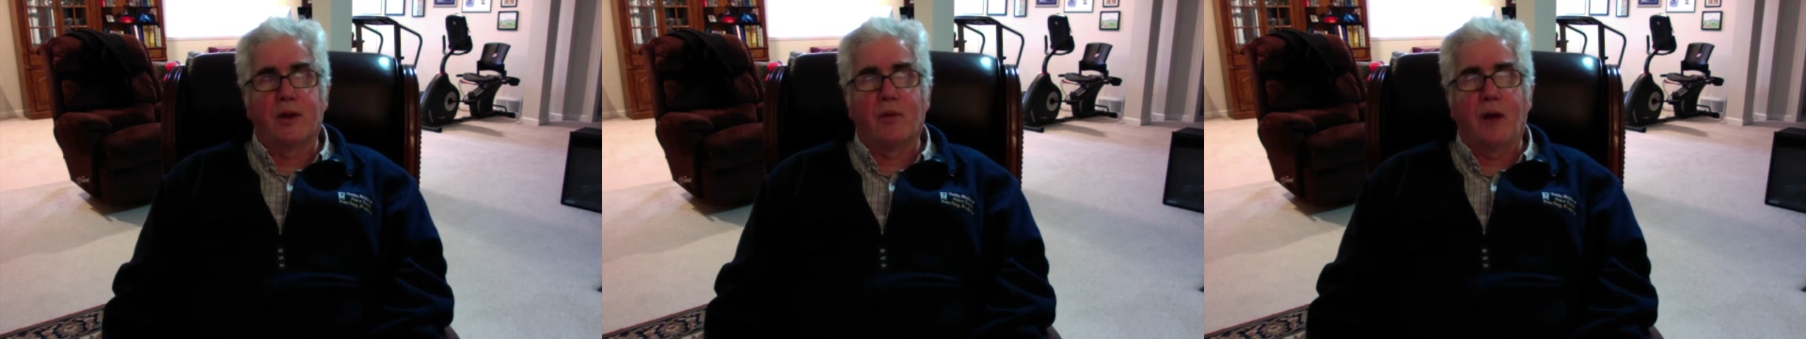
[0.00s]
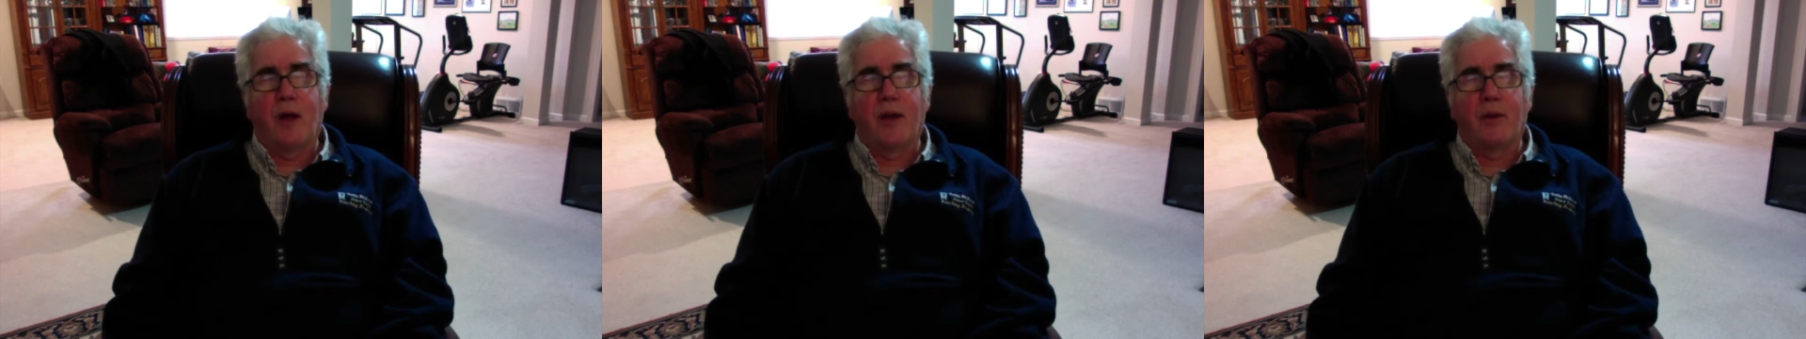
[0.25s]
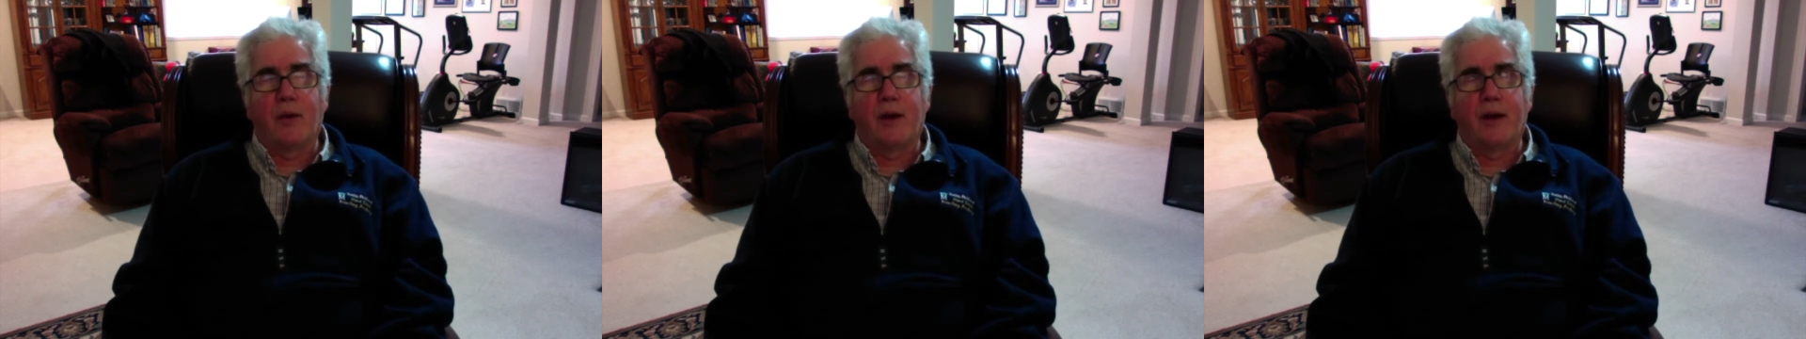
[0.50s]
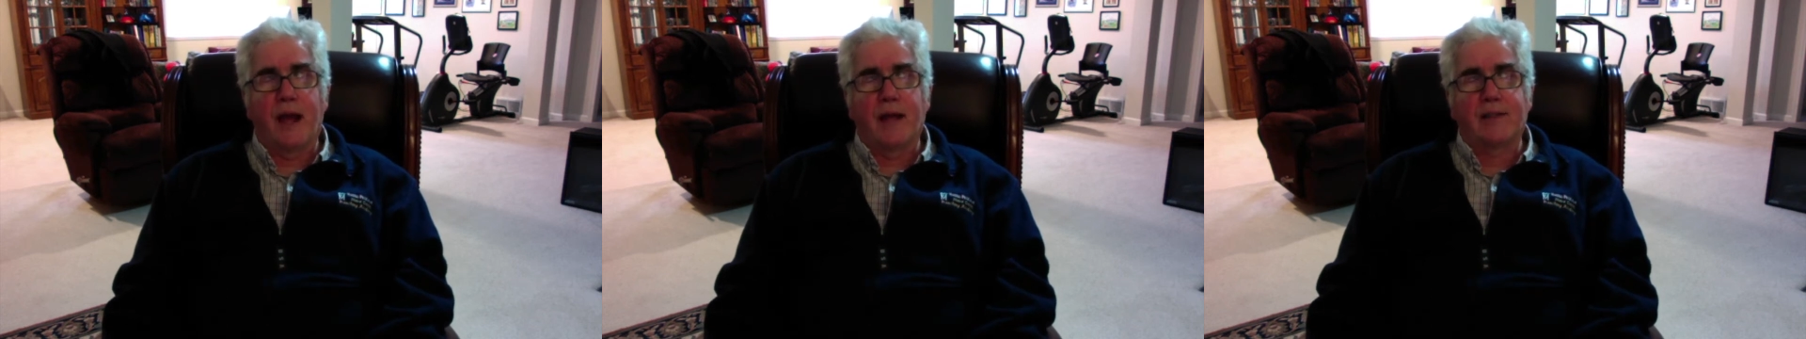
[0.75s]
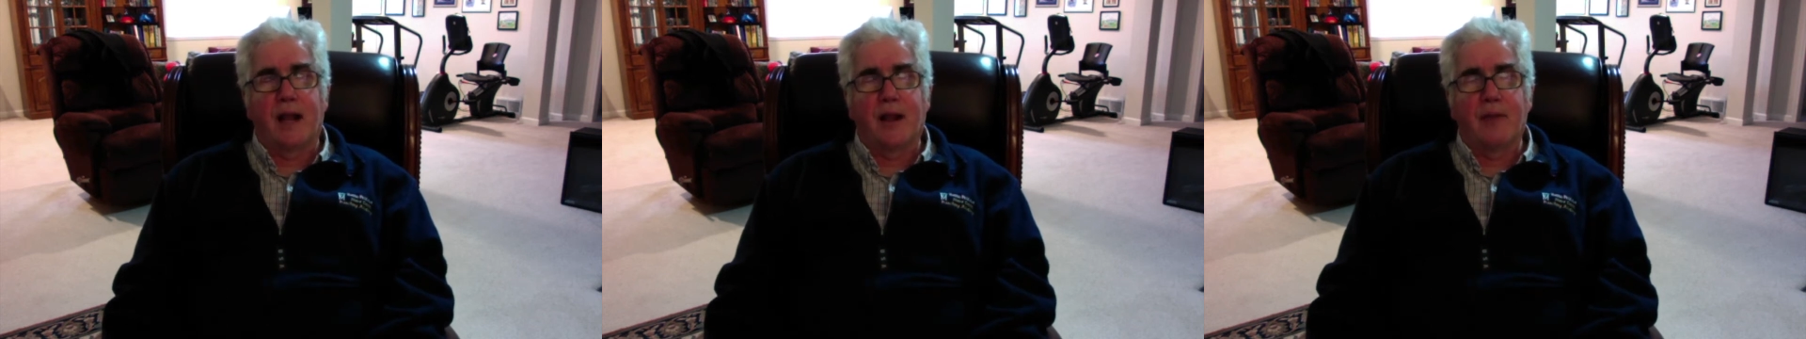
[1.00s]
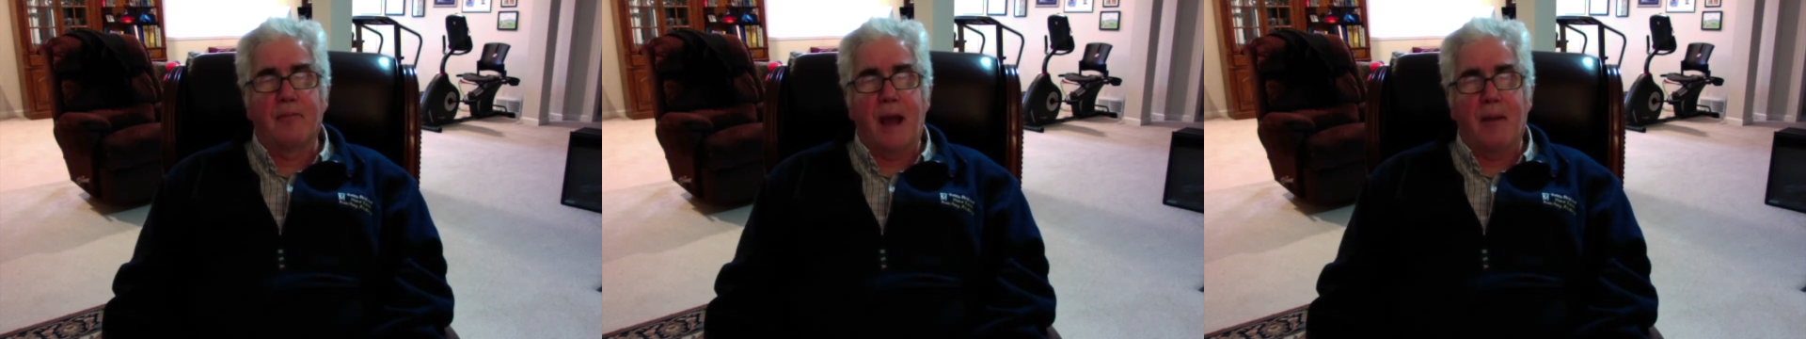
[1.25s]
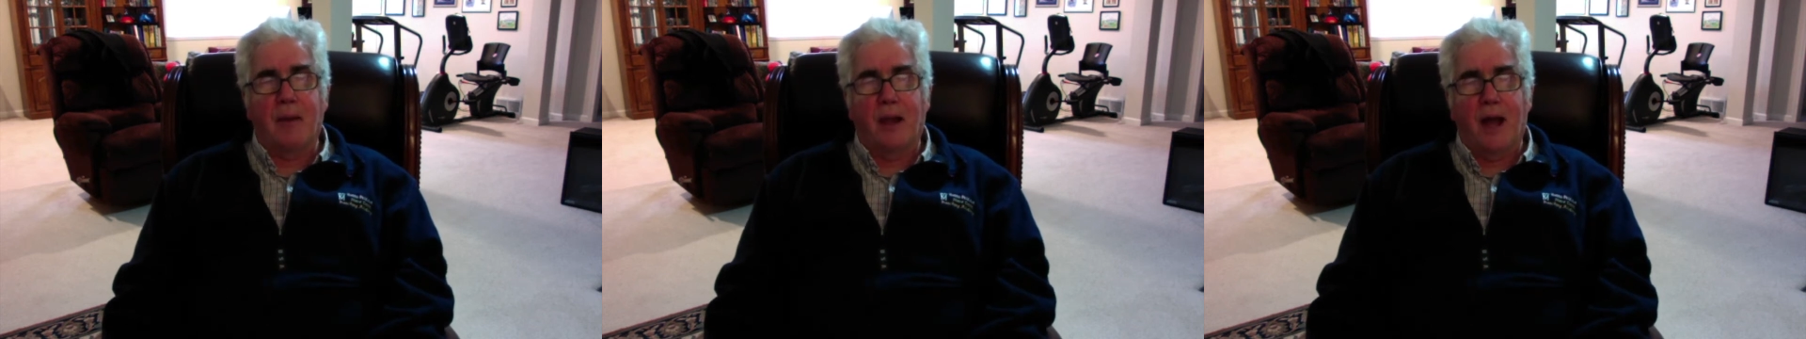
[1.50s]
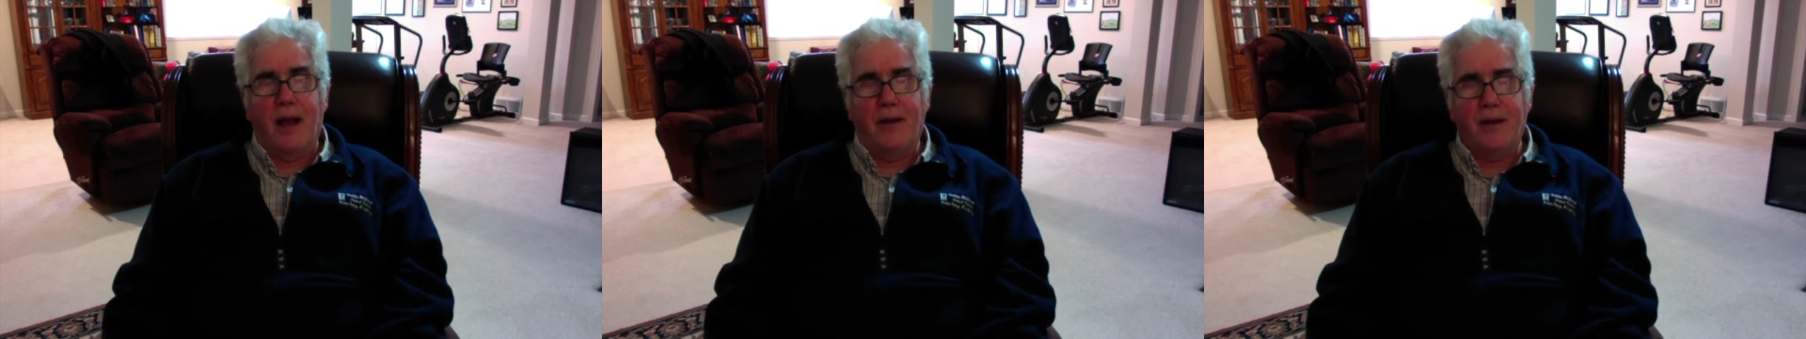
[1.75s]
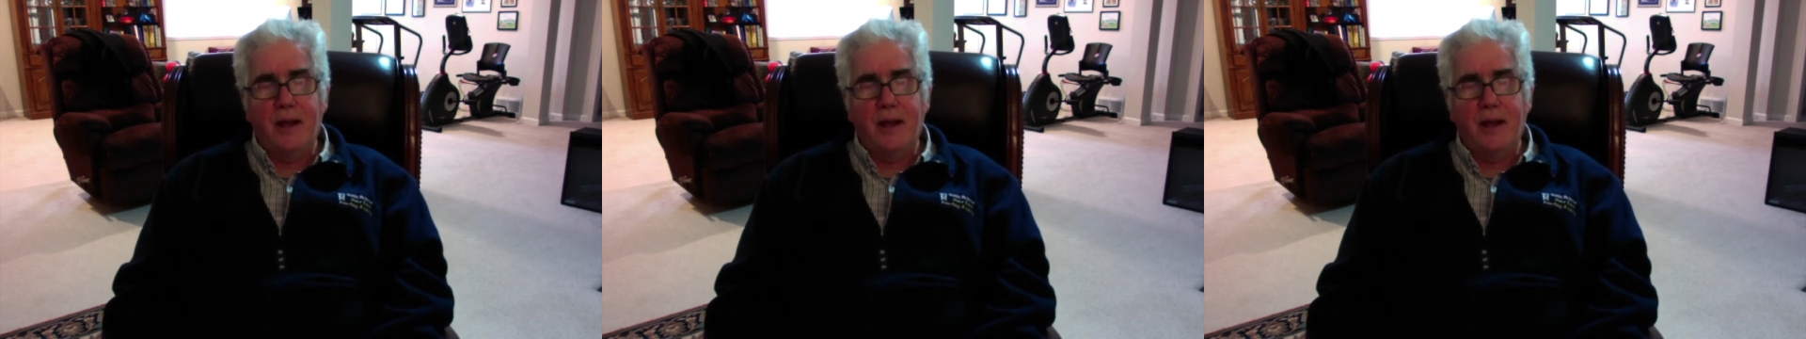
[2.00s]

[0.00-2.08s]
while they were in exile in Babylon,